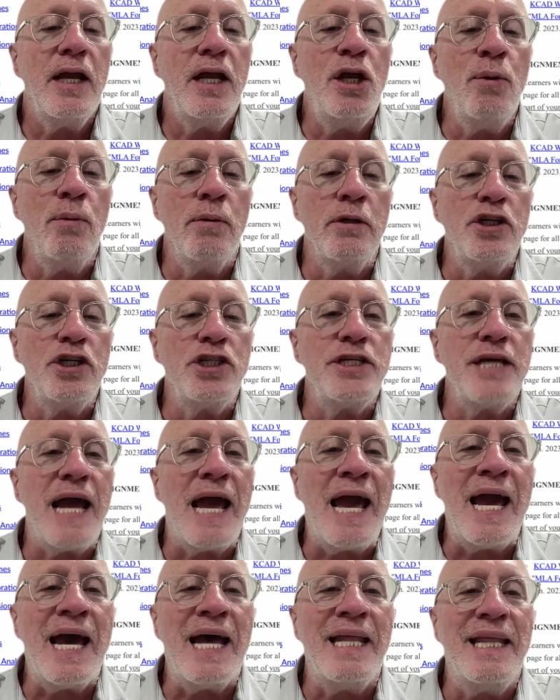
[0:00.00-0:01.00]
You will just
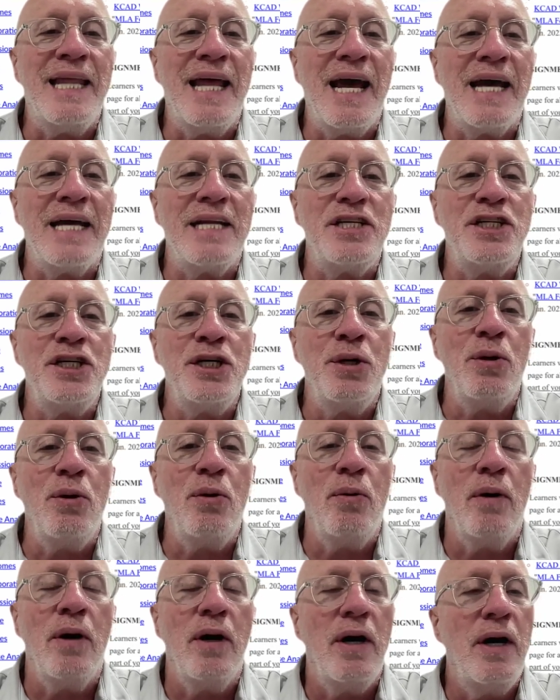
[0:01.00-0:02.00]
add that
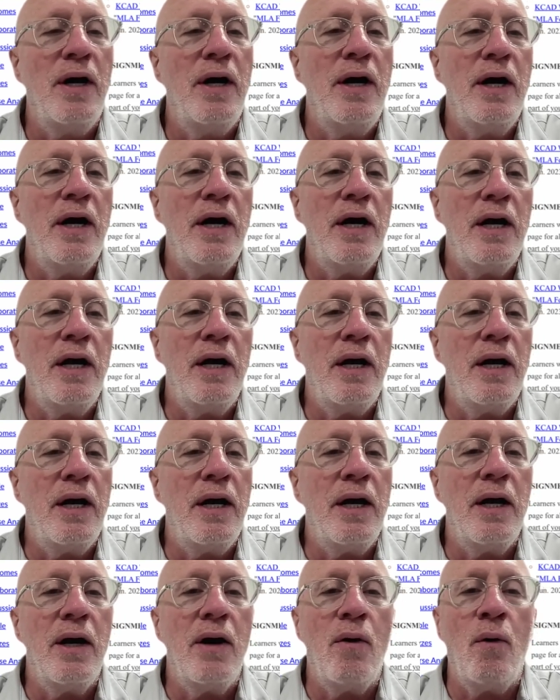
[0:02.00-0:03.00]
to
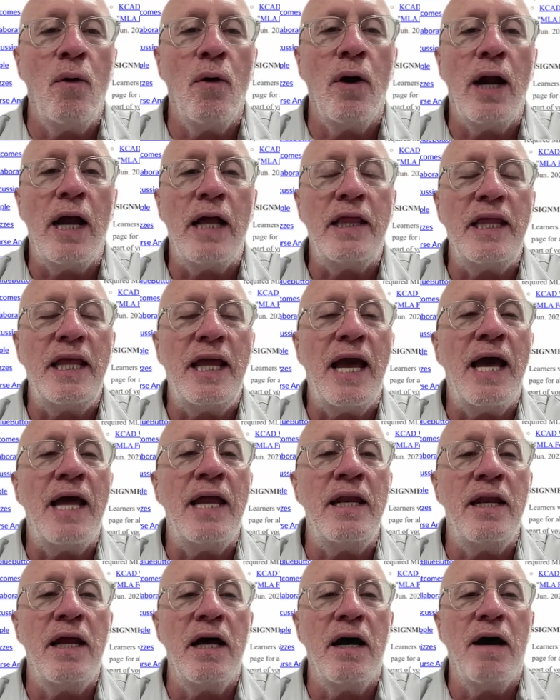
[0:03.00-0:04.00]
or at the
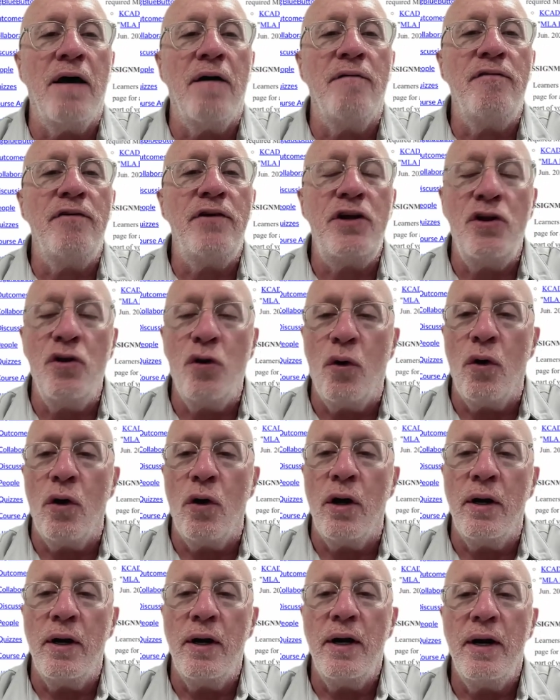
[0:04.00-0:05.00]
end of
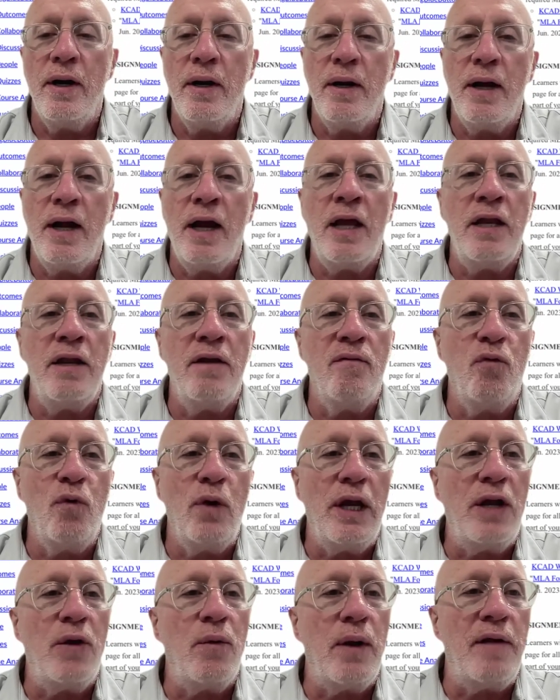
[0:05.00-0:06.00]
your end of
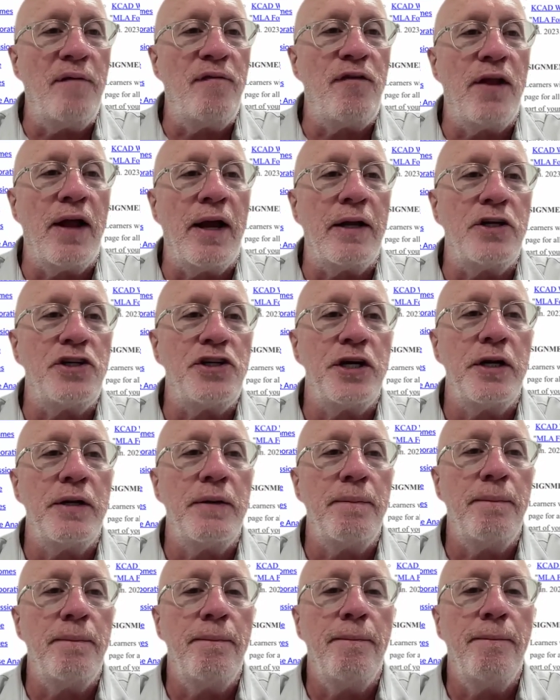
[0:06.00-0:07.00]
week reflection.